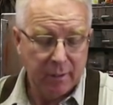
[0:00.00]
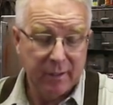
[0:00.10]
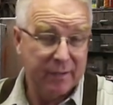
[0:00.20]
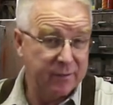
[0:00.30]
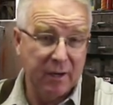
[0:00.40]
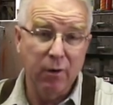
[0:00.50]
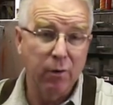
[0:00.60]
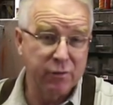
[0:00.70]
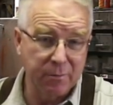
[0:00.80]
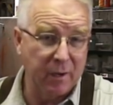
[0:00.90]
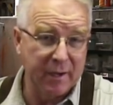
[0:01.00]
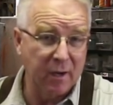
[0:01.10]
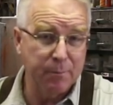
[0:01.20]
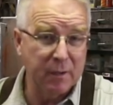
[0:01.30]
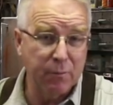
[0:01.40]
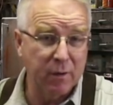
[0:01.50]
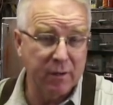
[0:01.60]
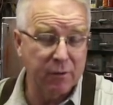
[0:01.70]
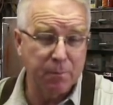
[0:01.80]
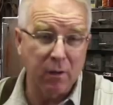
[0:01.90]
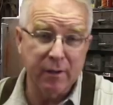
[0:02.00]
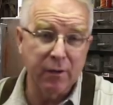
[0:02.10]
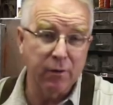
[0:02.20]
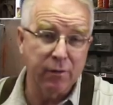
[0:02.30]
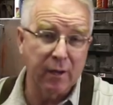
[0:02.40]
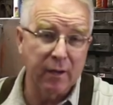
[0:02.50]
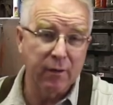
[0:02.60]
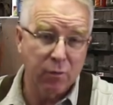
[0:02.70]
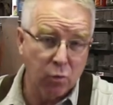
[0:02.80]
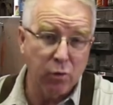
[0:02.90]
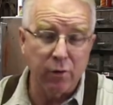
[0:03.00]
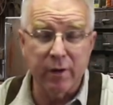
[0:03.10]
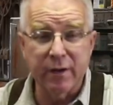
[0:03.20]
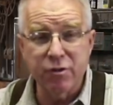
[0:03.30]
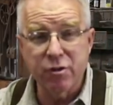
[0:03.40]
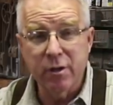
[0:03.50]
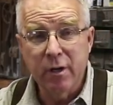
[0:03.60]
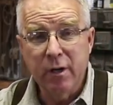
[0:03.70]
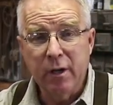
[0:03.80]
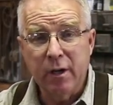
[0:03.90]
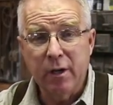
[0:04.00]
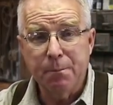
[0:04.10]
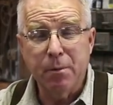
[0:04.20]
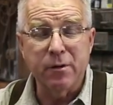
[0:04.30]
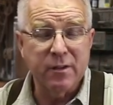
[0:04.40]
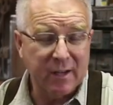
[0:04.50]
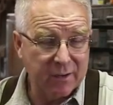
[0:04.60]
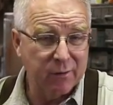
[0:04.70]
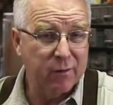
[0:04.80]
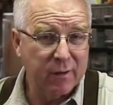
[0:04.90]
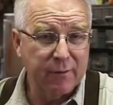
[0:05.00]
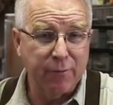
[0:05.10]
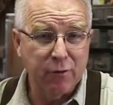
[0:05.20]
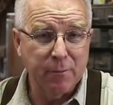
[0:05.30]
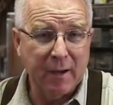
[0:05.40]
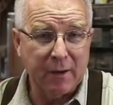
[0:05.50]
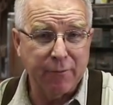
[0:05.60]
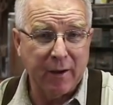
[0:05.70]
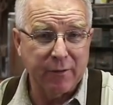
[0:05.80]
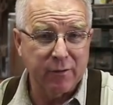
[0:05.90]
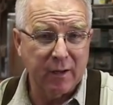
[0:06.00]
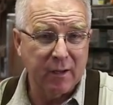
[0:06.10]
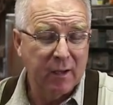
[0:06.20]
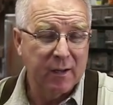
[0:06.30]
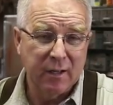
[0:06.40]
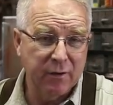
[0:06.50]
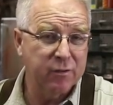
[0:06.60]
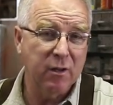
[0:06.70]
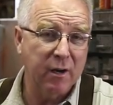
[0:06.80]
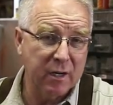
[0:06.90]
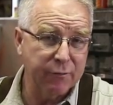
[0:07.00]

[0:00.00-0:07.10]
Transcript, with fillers: next air hose you buy ought to be one of these polyurethane quarter inch, particularly for pneumatic fastening. Now there's a lot of